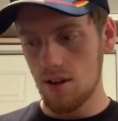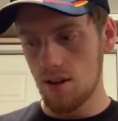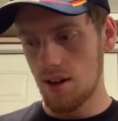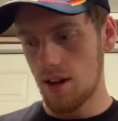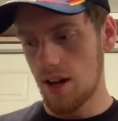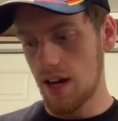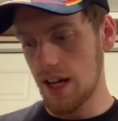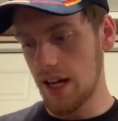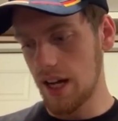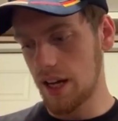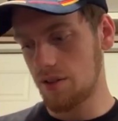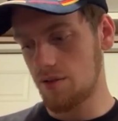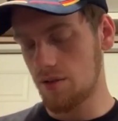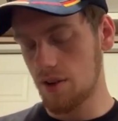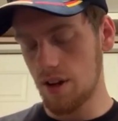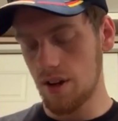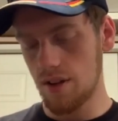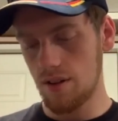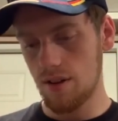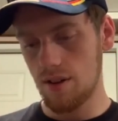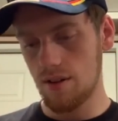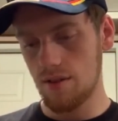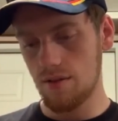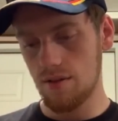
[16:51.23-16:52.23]
I liked
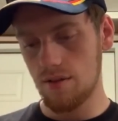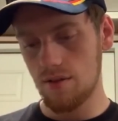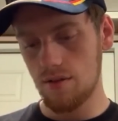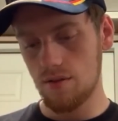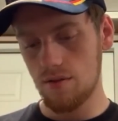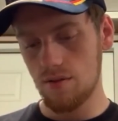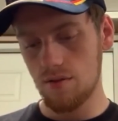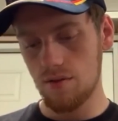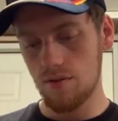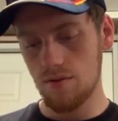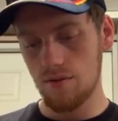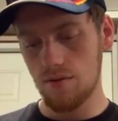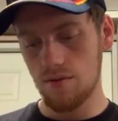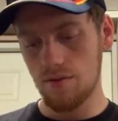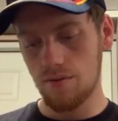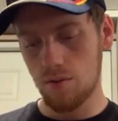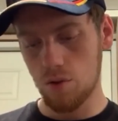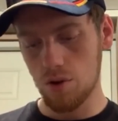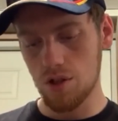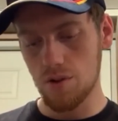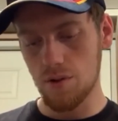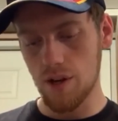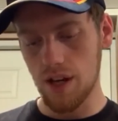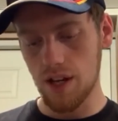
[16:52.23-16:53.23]

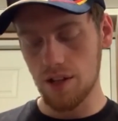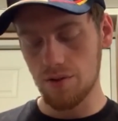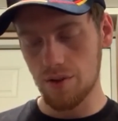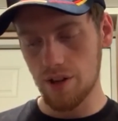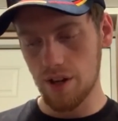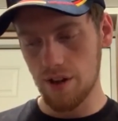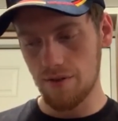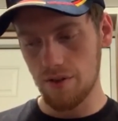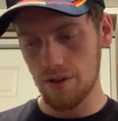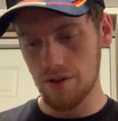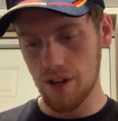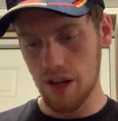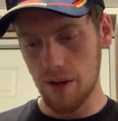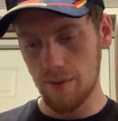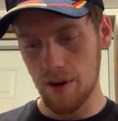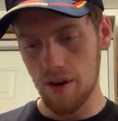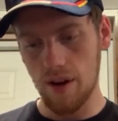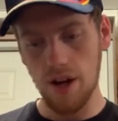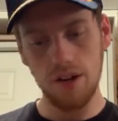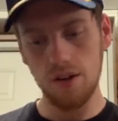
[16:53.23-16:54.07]
Force Awakens when that first came out.